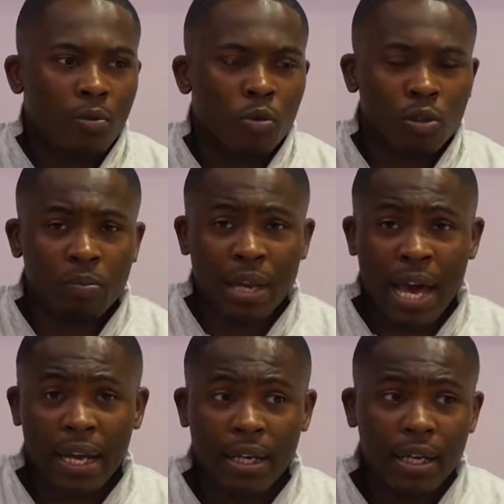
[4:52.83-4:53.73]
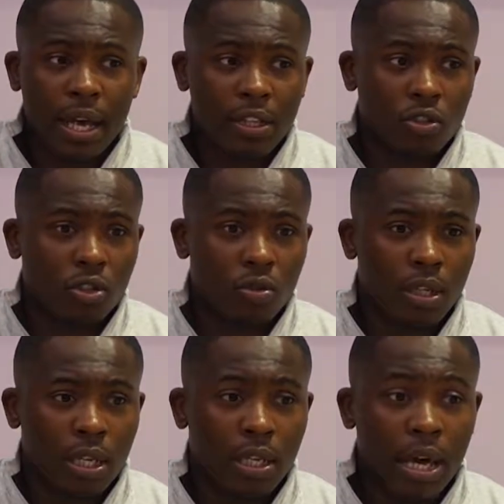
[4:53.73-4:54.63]
who was black. And so
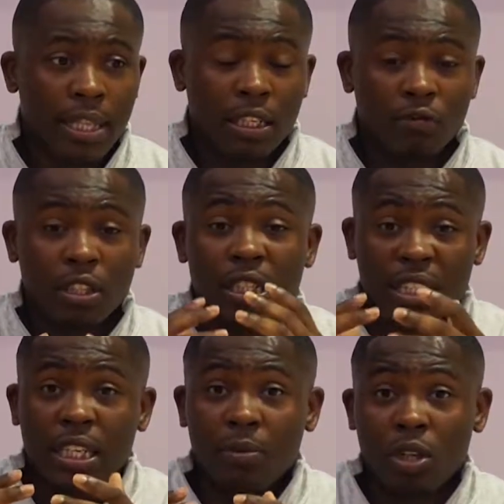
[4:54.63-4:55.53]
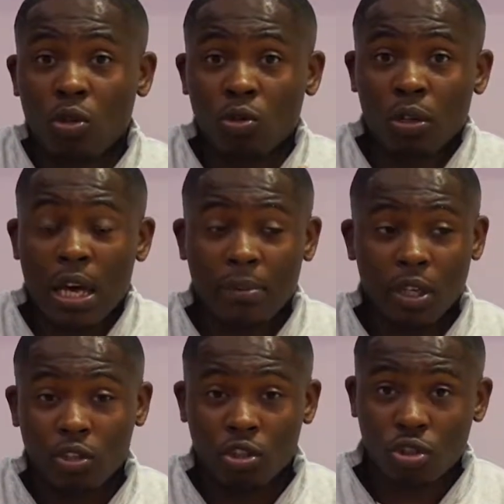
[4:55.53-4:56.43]
then I didn't really see anybody who looked like me,
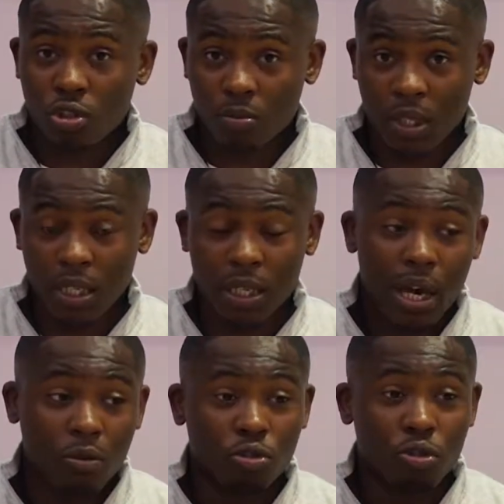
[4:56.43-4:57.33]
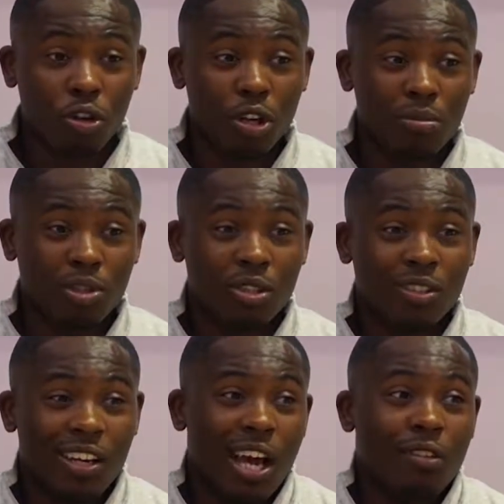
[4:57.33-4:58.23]
understood me. I was growing up
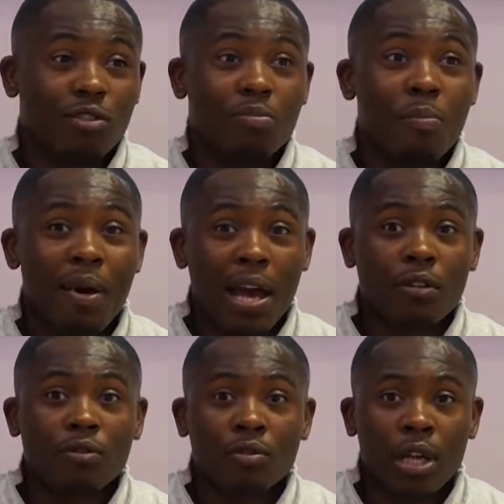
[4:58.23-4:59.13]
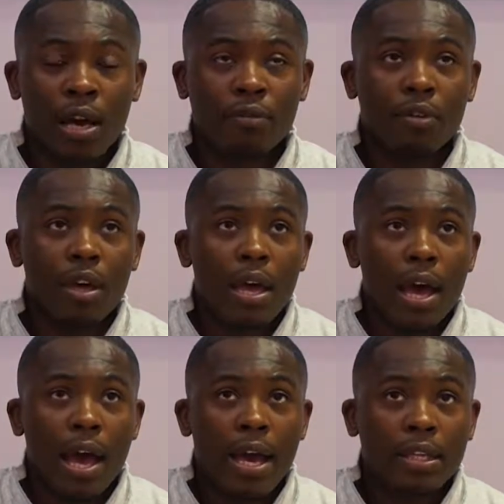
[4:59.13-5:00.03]
just kind of just battling through life.
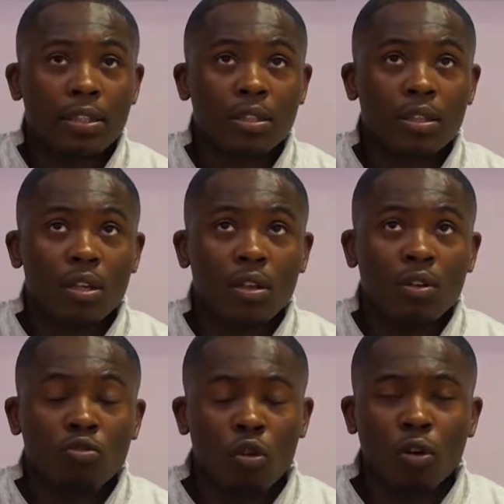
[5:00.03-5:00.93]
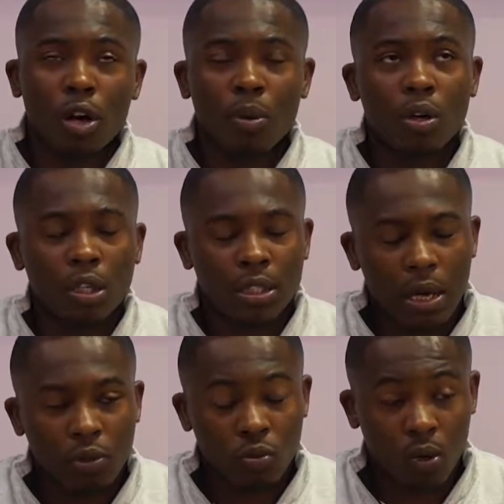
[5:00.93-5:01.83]
And growing up a lot of the
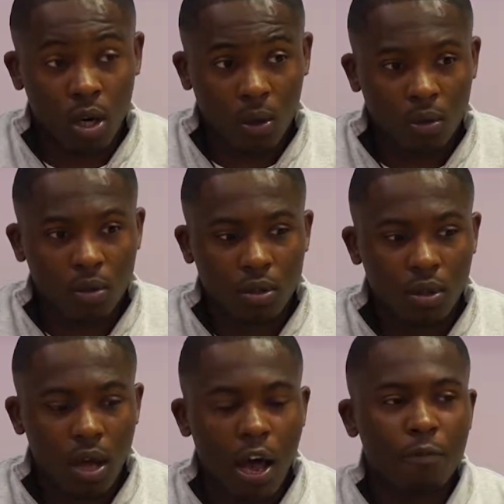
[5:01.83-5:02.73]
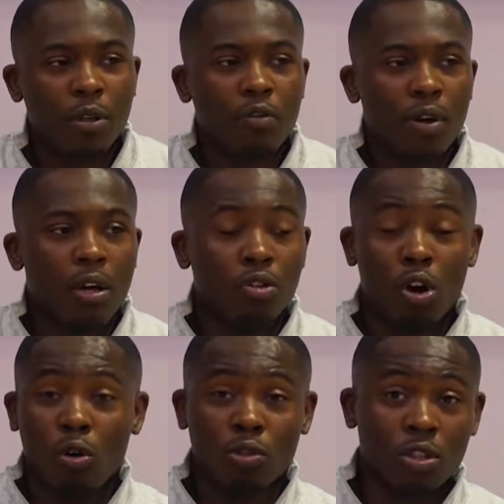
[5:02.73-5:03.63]
time as well, I've been around the
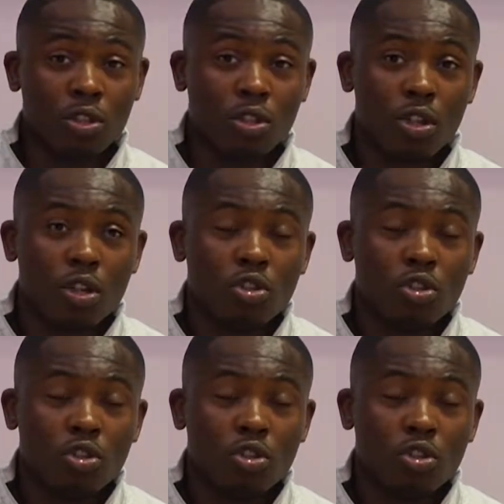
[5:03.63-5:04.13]
olders.